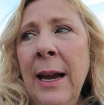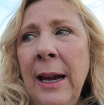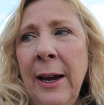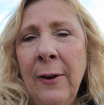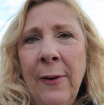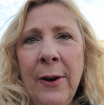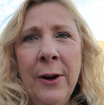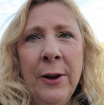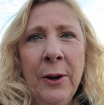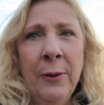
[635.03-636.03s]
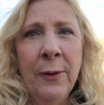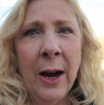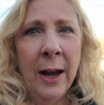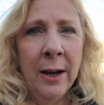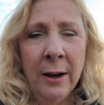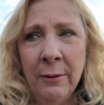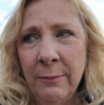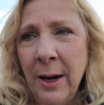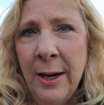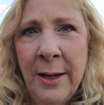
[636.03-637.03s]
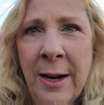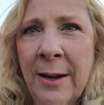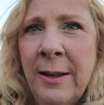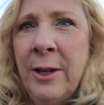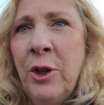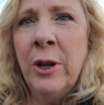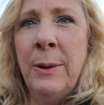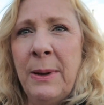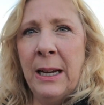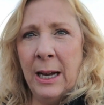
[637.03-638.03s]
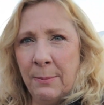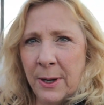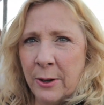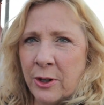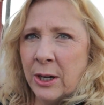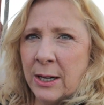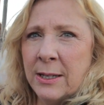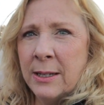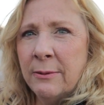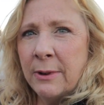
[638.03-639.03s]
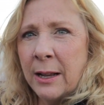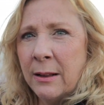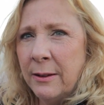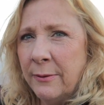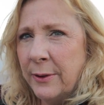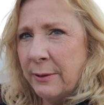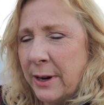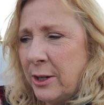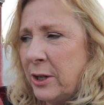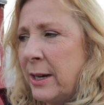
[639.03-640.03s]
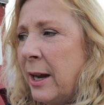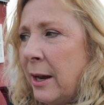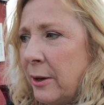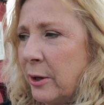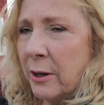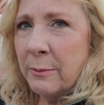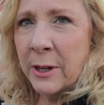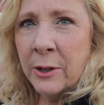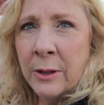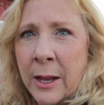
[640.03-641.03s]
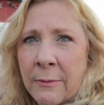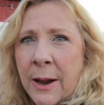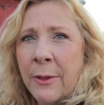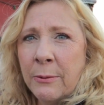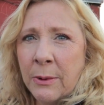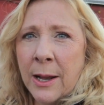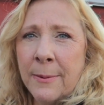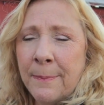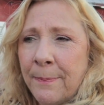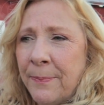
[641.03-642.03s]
If you've got a run that you're going to be keeping your chickens in rather than free ranging, you're going to want to do that around the run.